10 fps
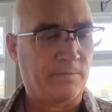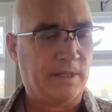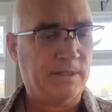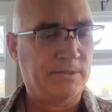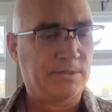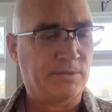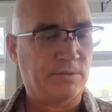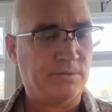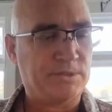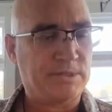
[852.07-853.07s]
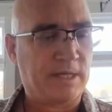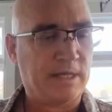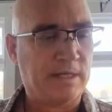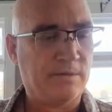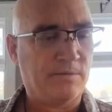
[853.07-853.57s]
me
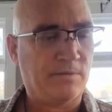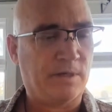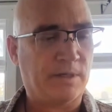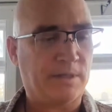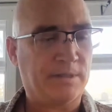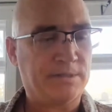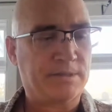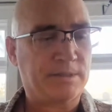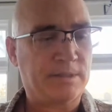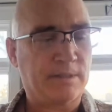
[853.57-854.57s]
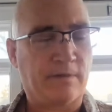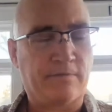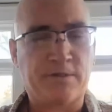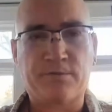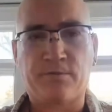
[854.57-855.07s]
tuesday was
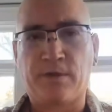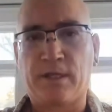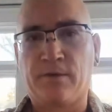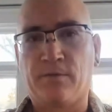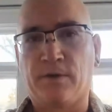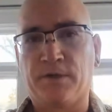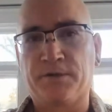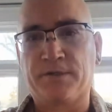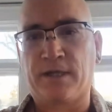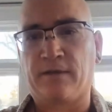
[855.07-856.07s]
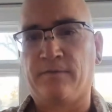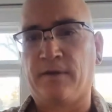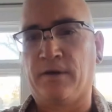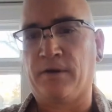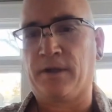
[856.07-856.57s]
of this week was a
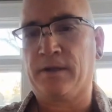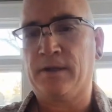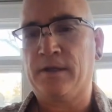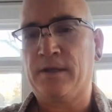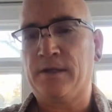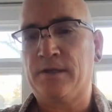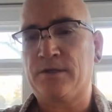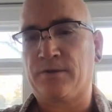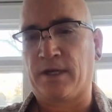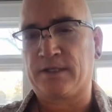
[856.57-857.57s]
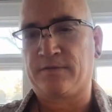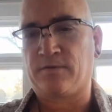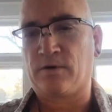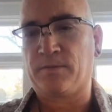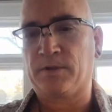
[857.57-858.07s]
very
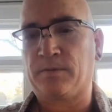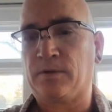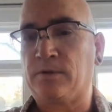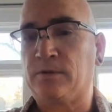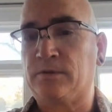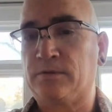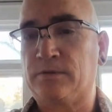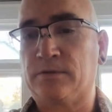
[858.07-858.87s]
transformable